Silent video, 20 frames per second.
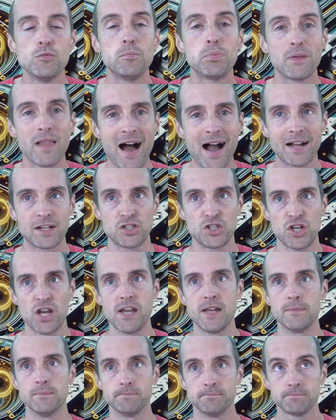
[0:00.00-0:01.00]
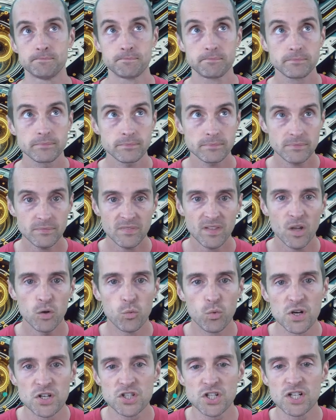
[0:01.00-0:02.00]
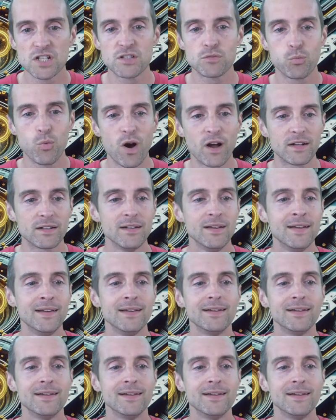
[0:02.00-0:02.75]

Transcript: blockchain, which is what